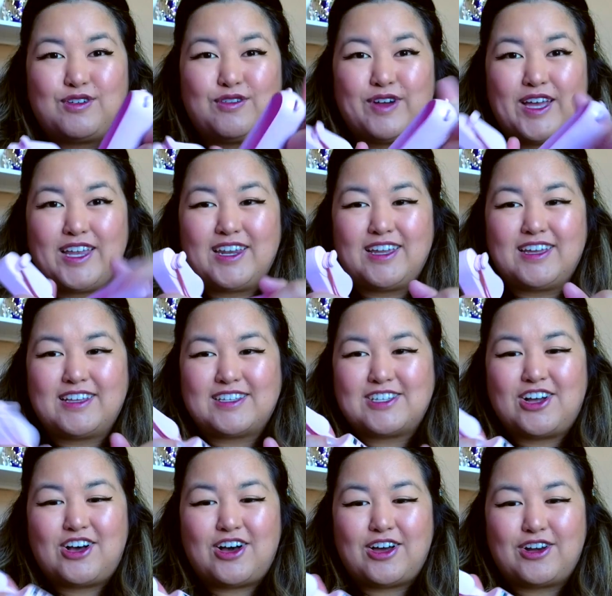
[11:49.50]
when it's
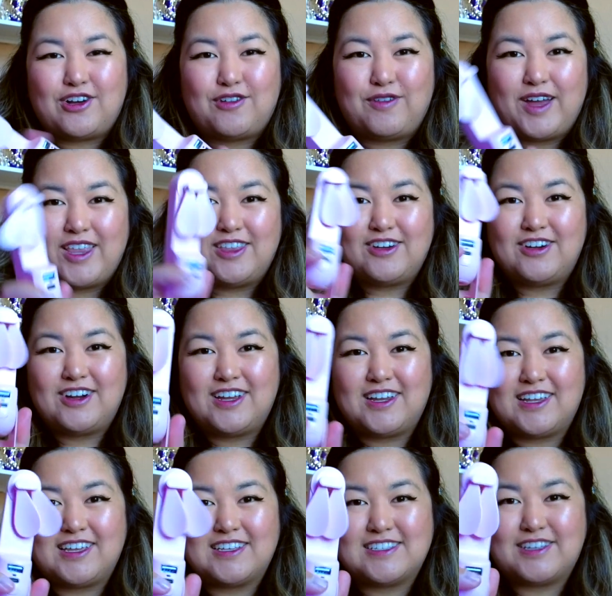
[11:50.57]
hotter weather, it
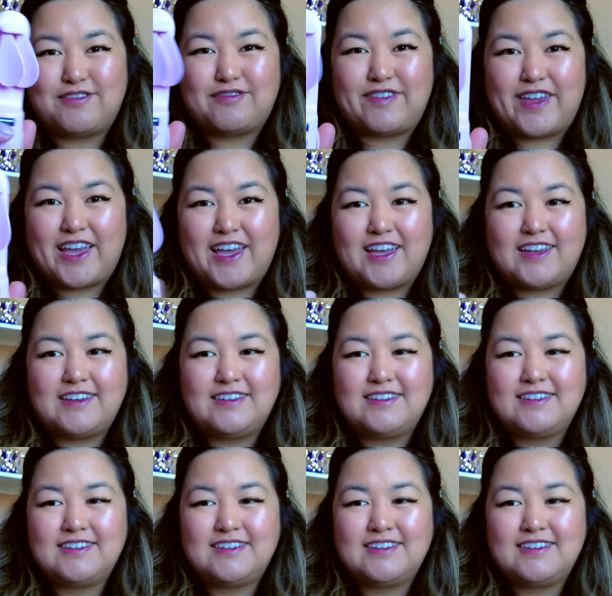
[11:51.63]
is a fan.